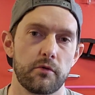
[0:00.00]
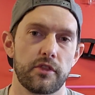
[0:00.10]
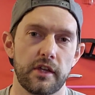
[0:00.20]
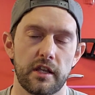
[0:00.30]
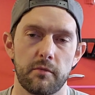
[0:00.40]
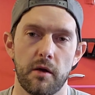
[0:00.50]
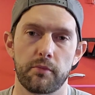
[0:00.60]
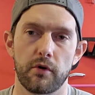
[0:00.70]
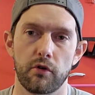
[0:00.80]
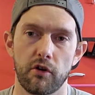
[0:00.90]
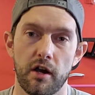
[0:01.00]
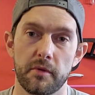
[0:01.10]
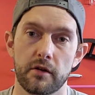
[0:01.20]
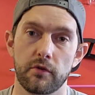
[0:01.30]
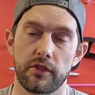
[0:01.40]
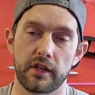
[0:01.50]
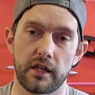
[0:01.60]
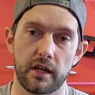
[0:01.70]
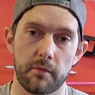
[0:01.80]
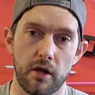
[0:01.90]
thinking about programming, we're
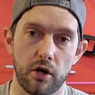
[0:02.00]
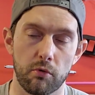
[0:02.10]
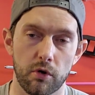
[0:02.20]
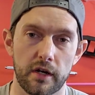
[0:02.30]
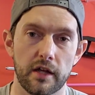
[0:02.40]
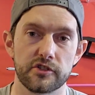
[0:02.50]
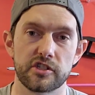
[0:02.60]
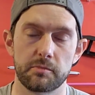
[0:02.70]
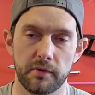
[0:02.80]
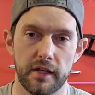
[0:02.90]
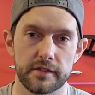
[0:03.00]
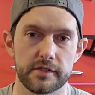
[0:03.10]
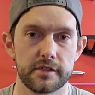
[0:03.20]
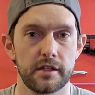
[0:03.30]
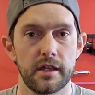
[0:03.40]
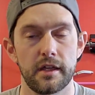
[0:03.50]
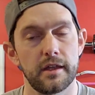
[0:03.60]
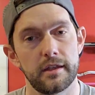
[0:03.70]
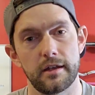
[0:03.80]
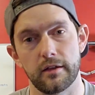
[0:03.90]
thinking about our workout splits.
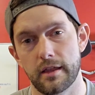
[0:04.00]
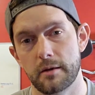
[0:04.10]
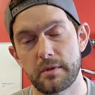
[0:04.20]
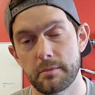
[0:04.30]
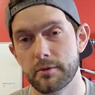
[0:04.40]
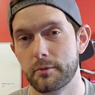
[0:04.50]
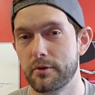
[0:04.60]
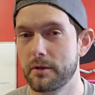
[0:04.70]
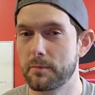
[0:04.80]
Now, a lot of people are pretty